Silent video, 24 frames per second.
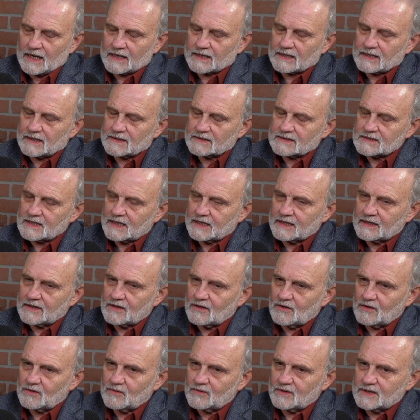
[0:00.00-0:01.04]
guess I had
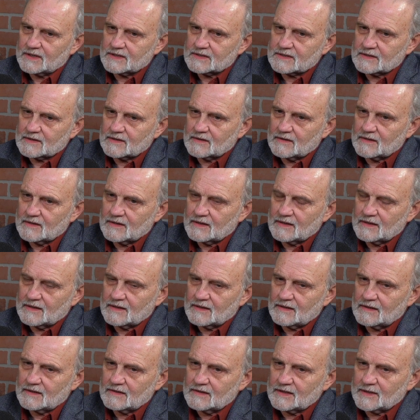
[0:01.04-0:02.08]
always
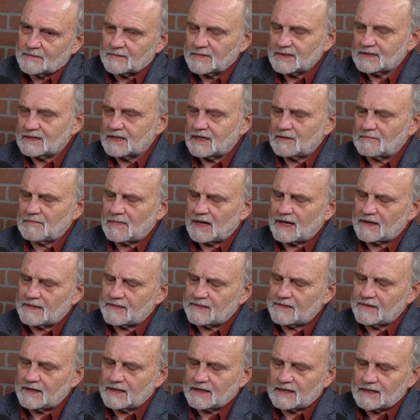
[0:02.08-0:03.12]
limited my
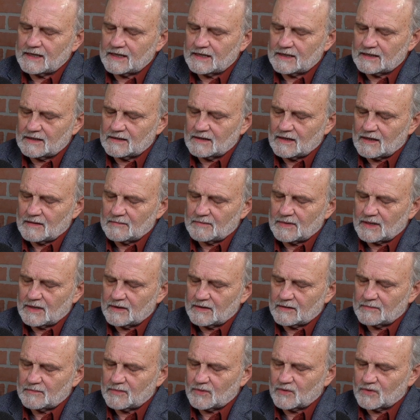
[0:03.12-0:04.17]
thinking
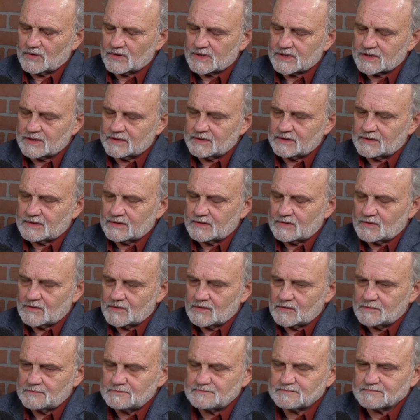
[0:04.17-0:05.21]
about abortion
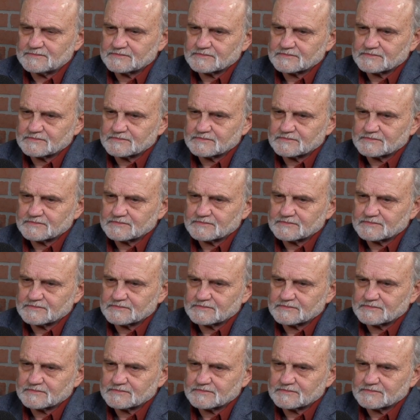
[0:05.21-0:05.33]
to